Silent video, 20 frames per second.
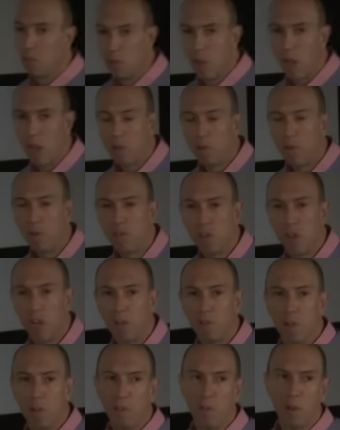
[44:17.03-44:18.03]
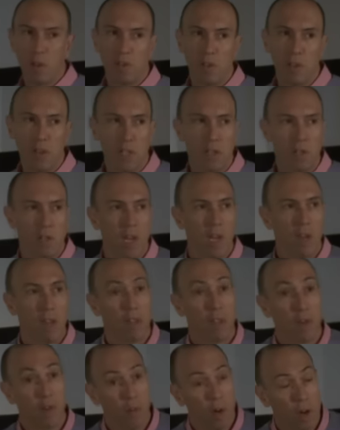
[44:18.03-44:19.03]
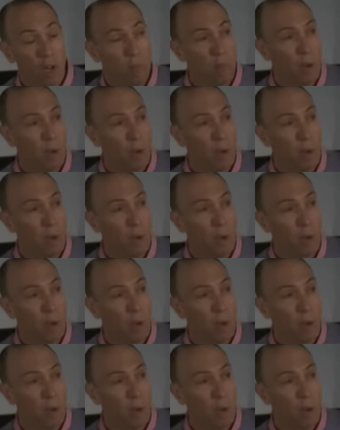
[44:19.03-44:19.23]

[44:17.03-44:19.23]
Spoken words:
a good chunk of evidence. So there's now 3